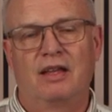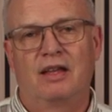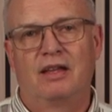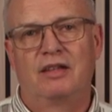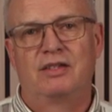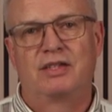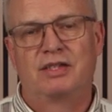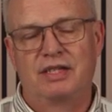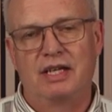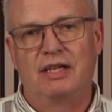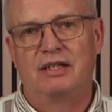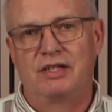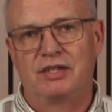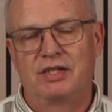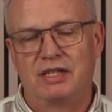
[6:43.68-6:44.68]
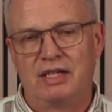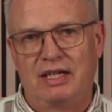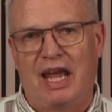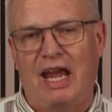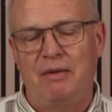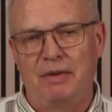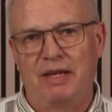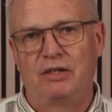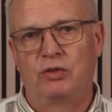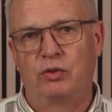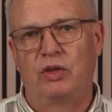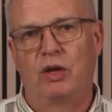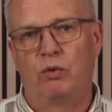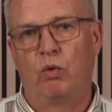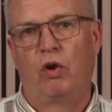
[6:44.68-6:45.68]
sickness came into
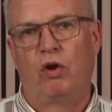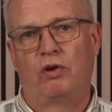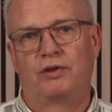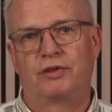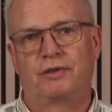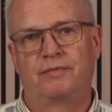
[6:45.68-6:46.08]
the world.